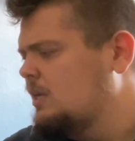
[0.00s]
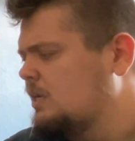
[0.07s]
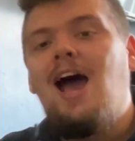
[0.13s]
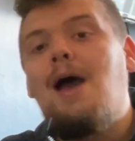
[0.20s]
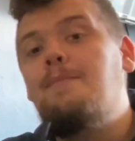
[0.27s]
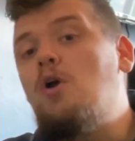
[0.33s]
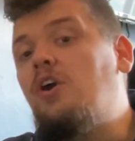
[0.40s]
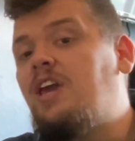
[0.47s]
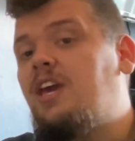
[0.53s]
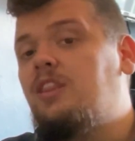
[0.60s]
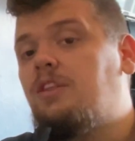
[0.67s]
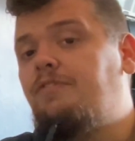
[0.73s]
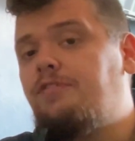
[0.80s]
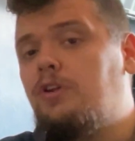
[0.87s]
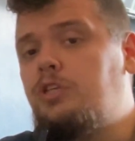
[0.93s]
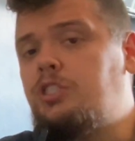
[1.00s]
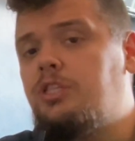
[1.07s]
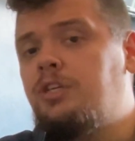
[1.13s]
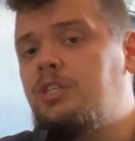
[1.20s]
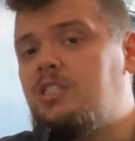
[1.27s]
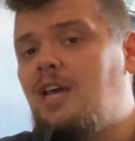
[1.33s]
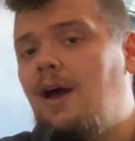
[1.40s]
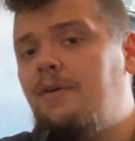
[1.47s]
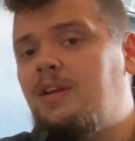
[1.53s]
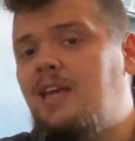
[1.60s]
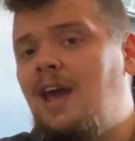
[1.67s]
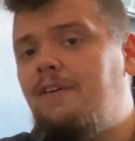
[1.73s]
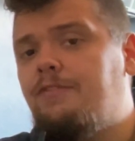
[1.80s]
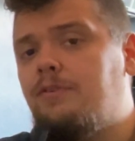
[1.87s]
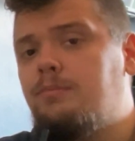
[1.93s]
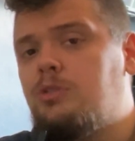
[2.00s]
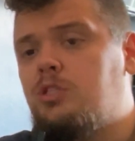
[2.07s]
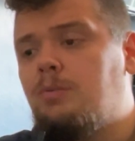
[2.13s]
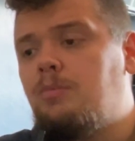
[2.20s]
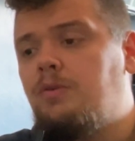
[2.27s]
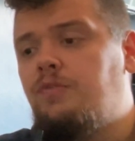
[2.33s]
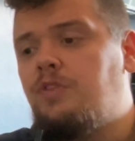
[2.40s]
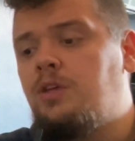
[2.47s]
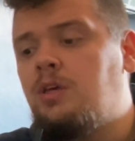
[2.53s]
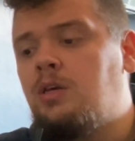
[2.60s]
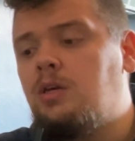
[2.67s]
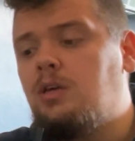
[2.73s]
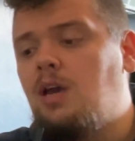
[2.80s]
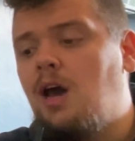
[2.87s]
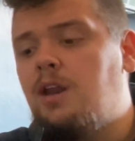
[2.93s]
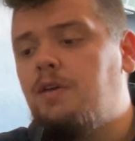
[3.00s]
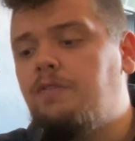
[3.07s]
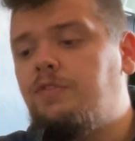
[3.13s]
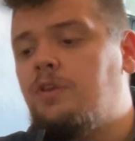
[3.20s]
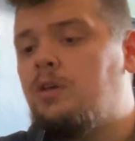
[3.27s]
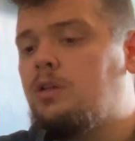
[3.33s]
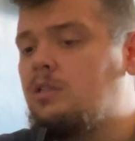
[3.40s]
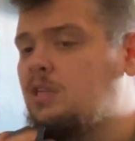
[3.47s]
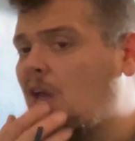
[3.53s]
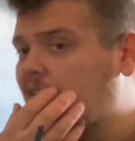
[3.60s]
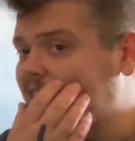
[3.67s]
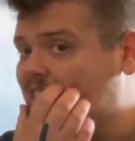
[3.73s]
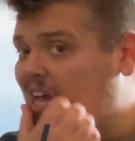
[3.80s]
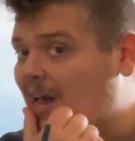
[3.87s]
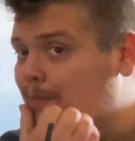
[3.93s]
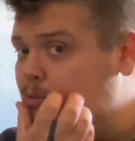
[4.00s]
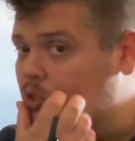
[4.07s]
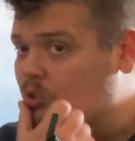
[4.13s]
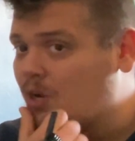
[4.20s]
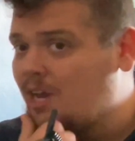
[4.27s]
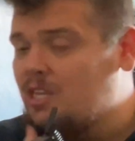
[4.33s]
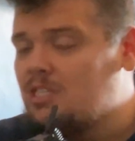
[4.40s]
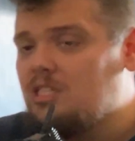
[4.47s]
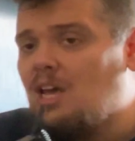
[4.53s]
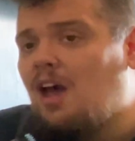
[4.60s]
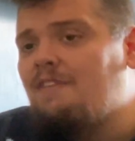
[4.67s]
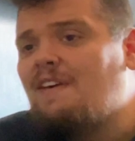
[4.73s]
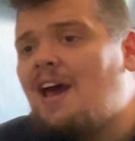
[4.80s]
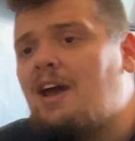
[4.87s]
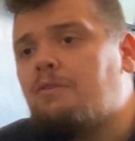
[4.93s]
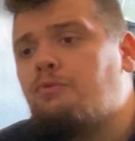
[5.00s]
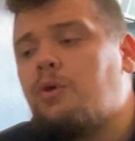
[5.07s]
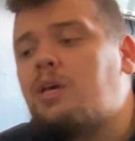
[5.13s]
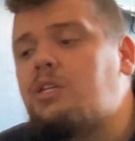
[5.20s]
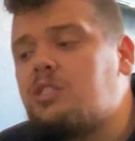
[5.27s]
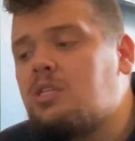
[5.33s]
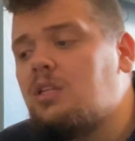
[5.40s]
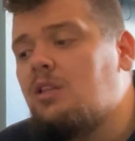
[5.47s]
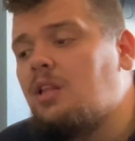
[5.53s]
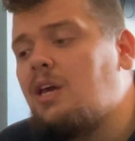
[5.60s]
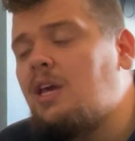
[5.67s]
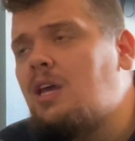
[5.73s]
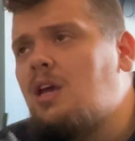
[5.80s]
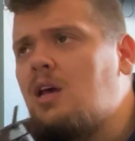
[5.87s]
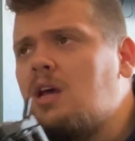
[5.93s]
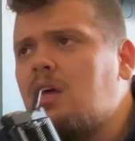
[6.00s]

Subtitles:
I'm not getting the flushness that I would get from some of the kind of the nighttime strains that I've had recently.